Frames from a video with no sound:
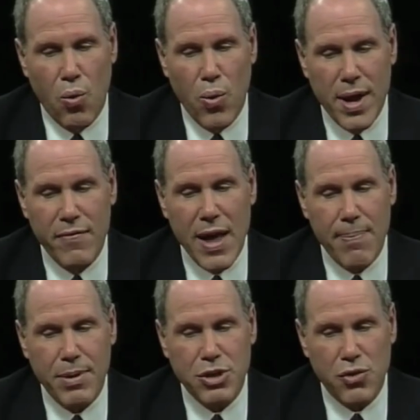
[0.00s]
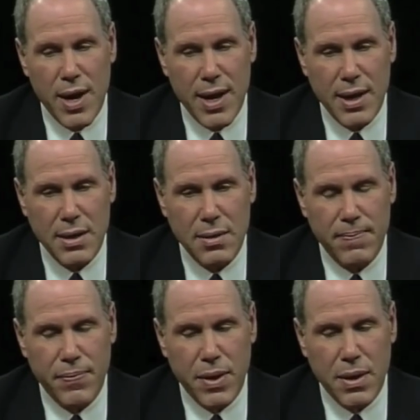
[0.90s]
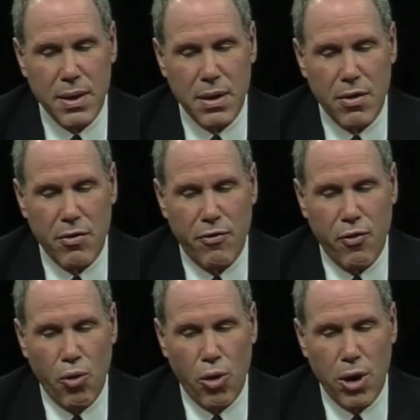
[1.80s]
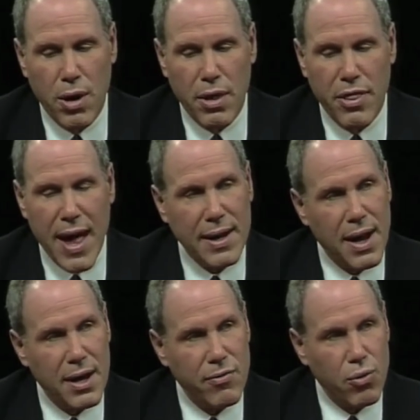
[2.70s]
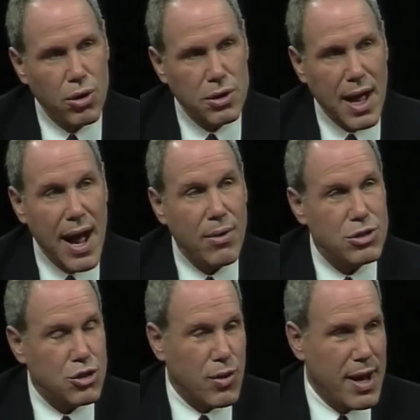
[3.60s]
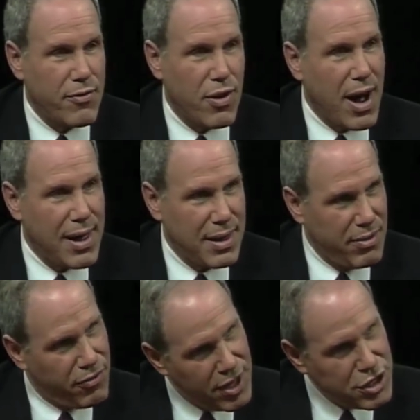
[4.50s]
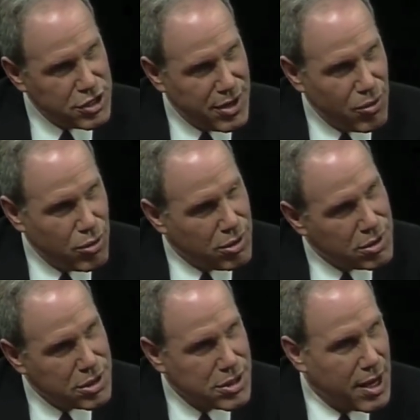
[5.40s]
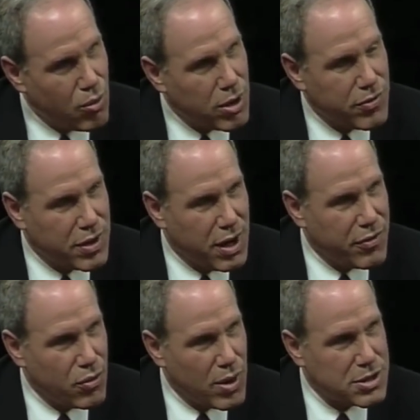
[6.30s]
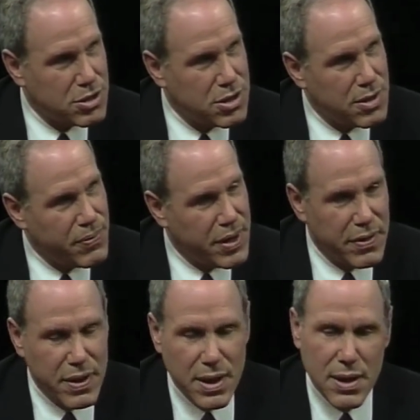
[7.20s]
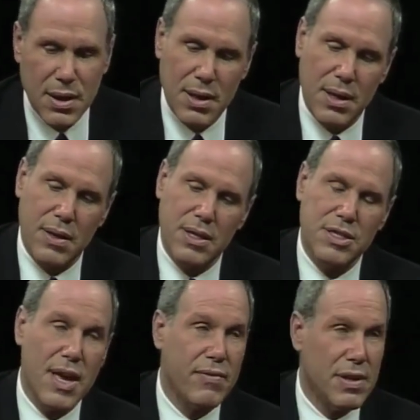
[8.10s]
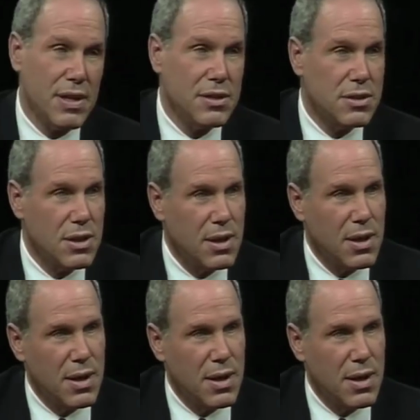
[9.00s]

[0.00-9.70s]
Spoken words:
we have not been trained for that kind of world. I was trained for a highly inflationary world because I worked for Gulf and Western in the 70s.